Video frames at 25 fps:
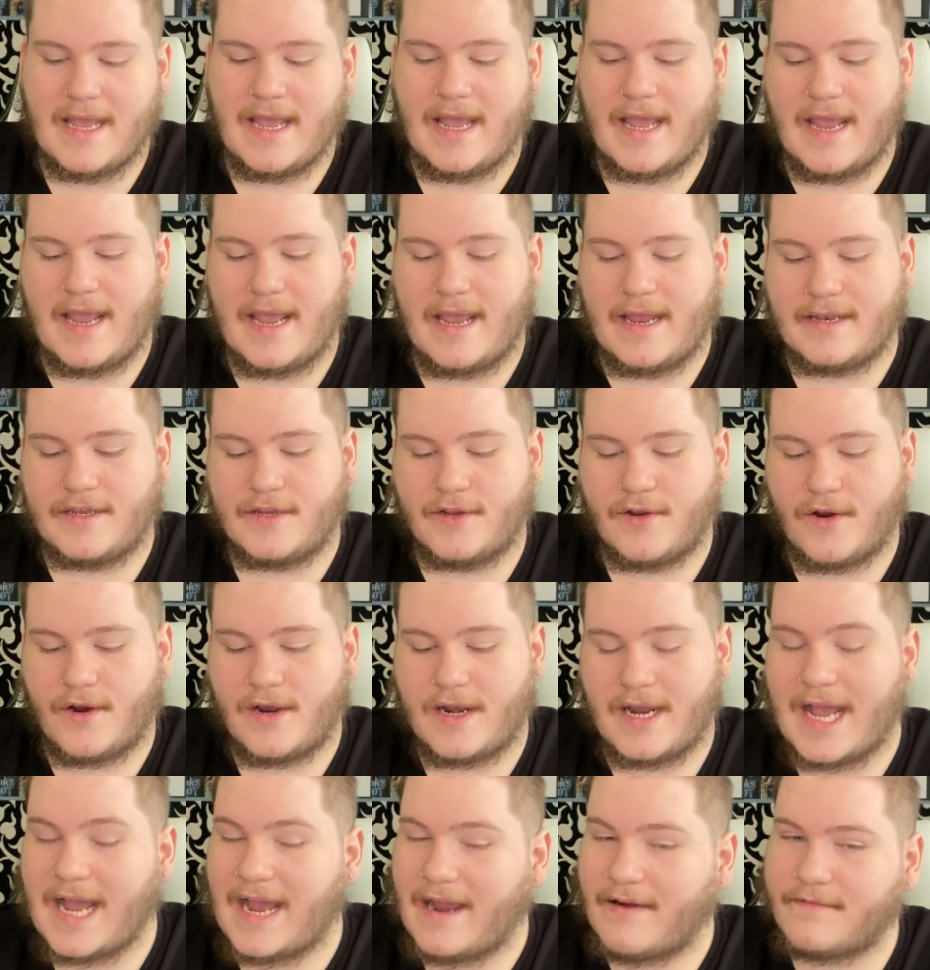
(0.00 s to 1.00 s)
And you're
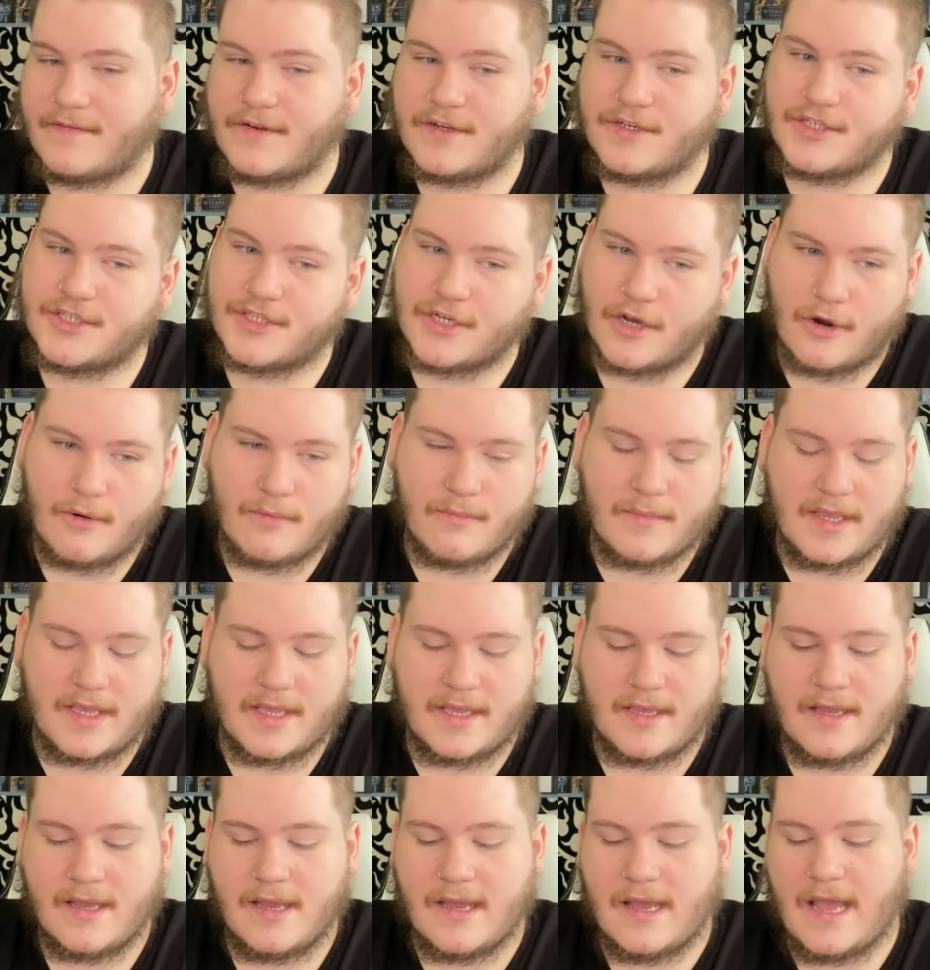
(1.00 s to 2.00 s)
going to have to show
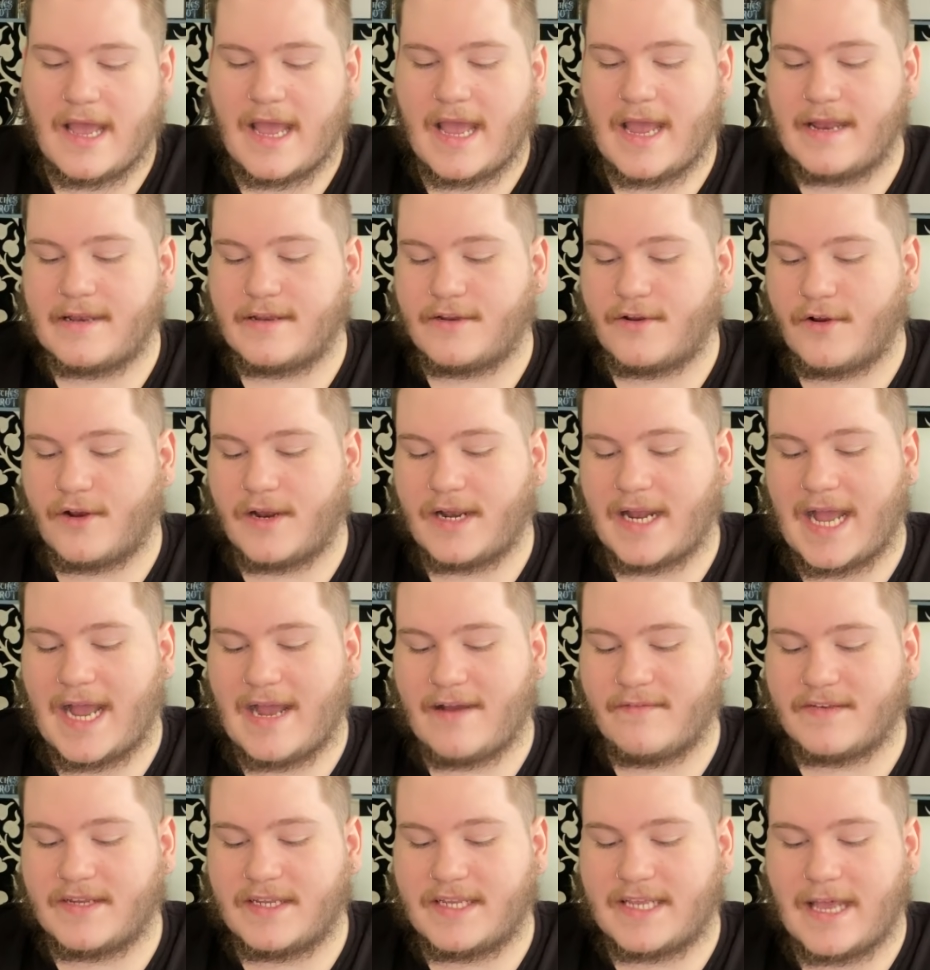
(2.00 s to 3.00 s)
me and you're going to
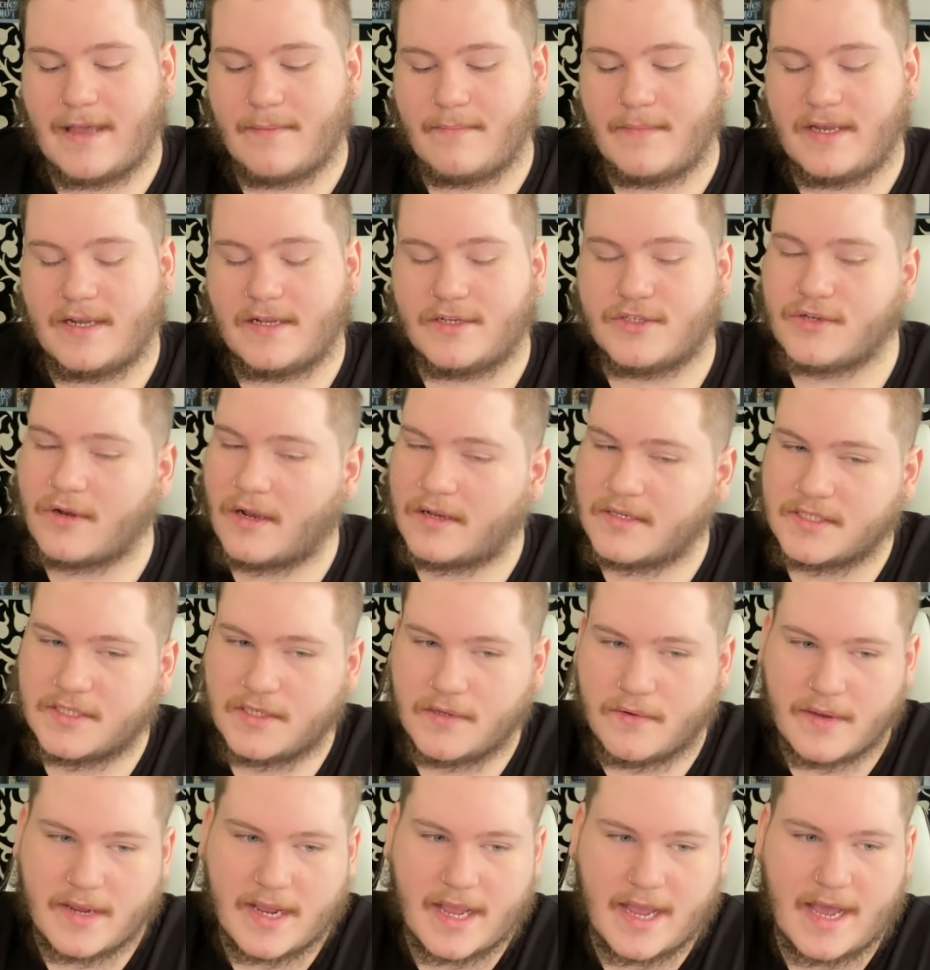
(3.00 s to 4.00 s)
have to get me to trust
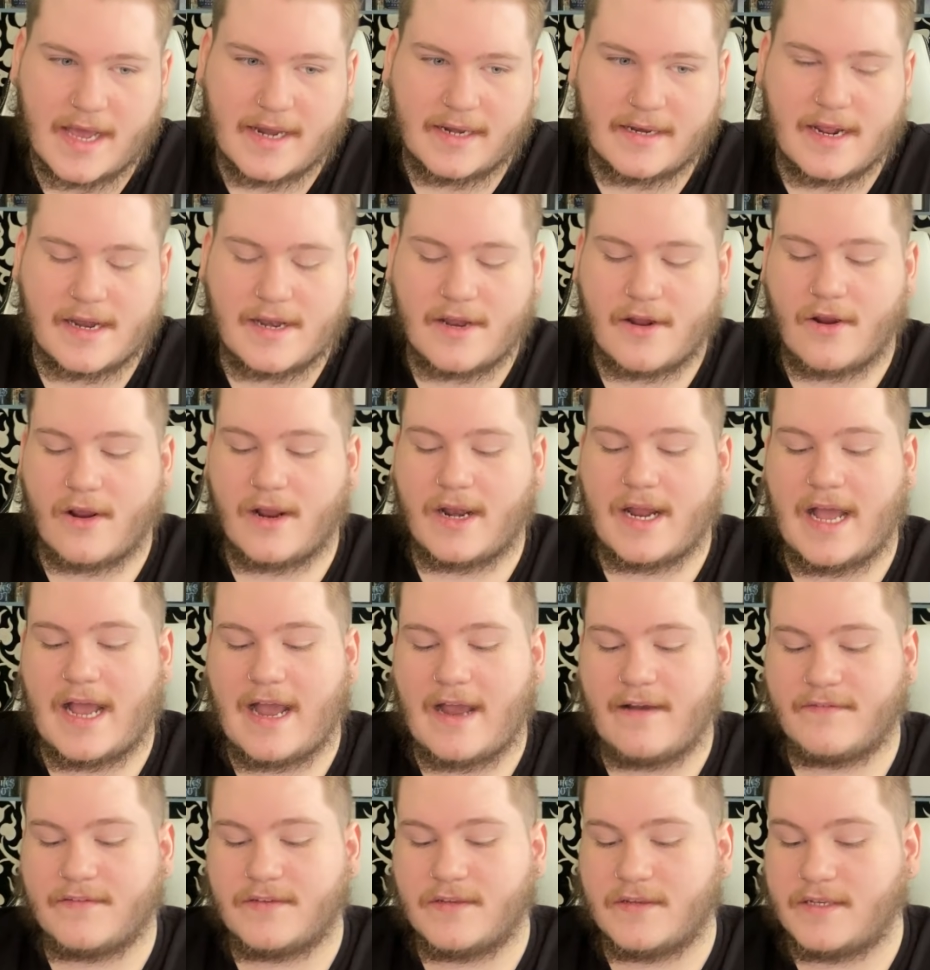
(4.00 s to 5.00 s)
you again and you're going to
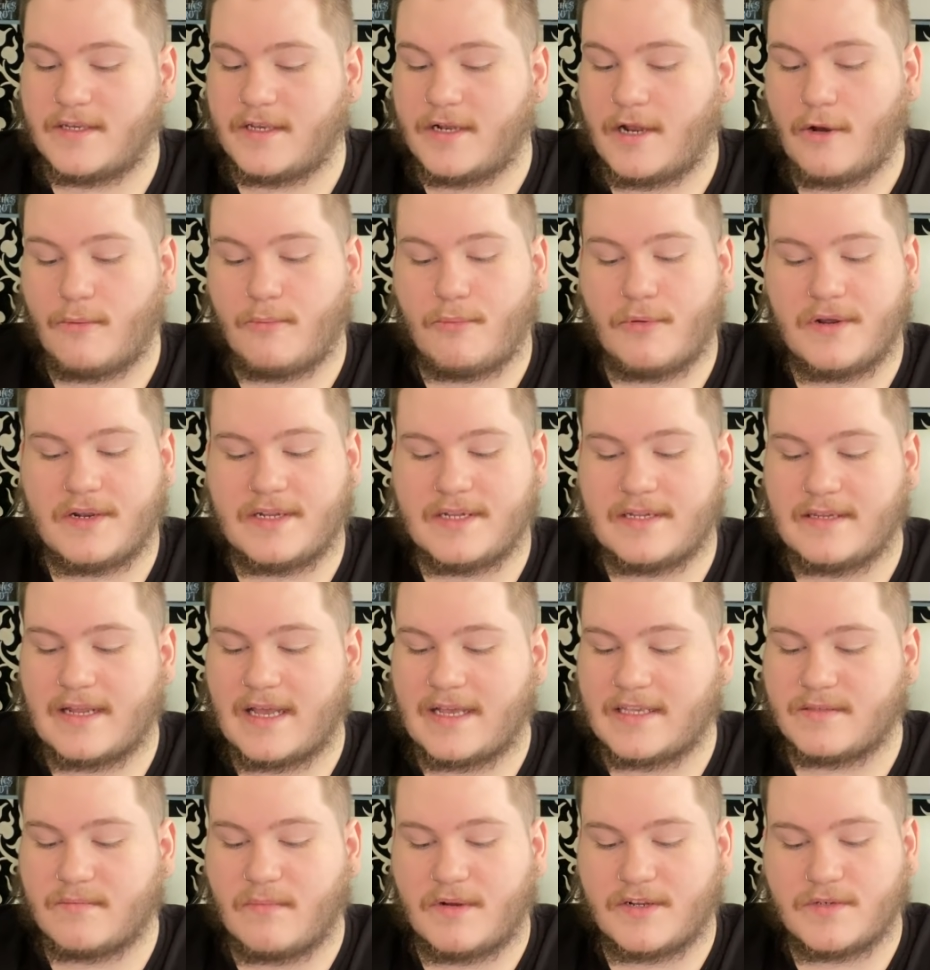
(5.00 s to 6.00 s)
have to, you know, put in
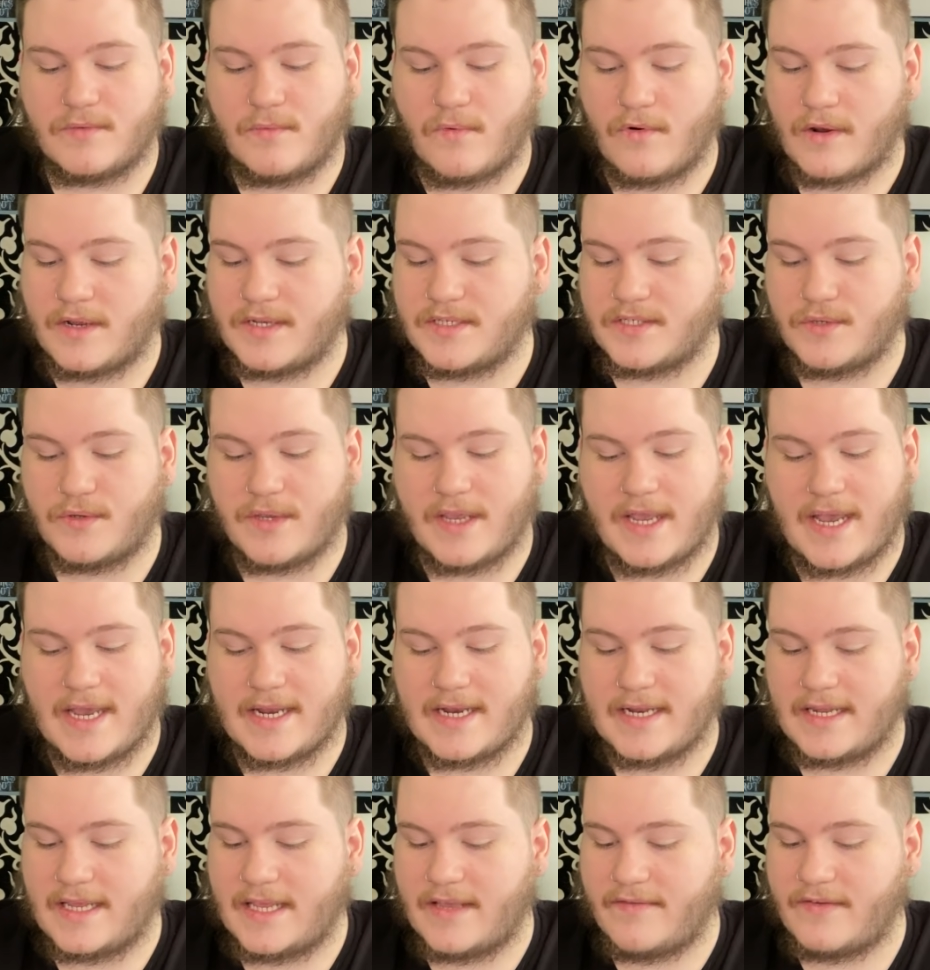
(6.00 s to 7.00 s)
as much work as you
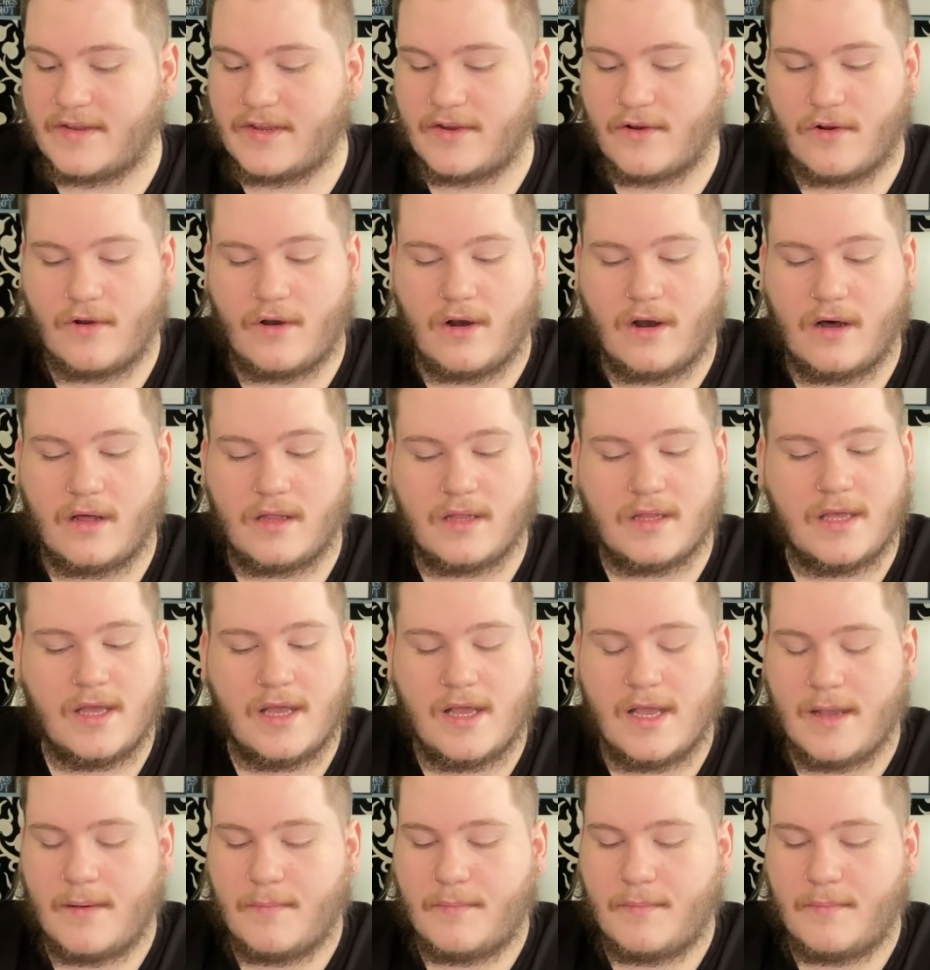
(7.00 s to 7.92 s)
can and give it your all.